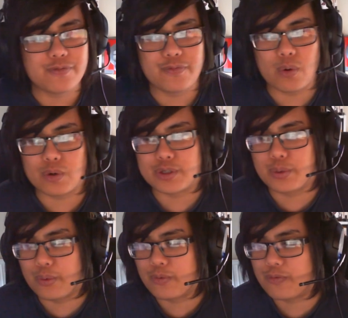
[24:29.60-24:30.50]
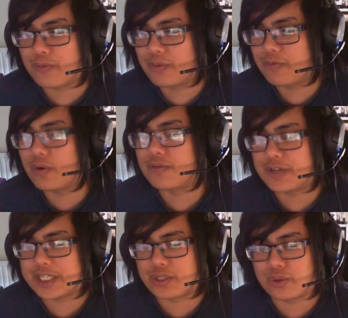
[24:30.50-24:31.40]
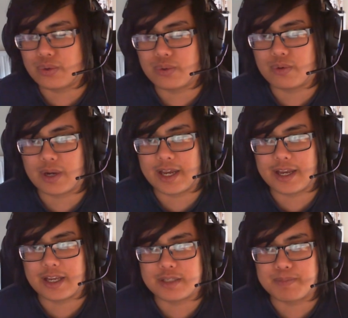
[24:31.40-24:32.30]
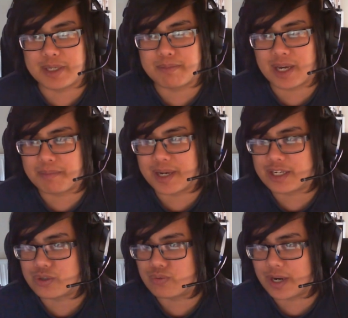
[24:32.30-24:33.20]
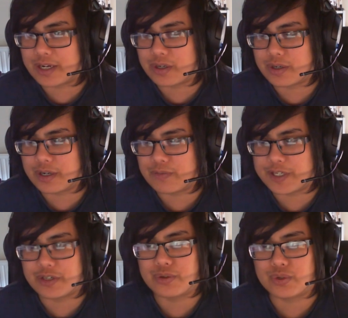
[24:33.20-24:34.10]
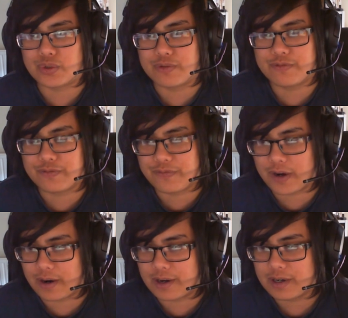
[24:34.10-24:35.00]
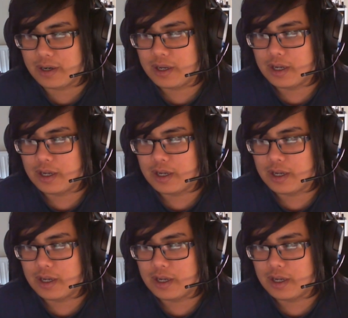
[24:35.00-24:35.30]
4-3-2 has been my best record at regional so far.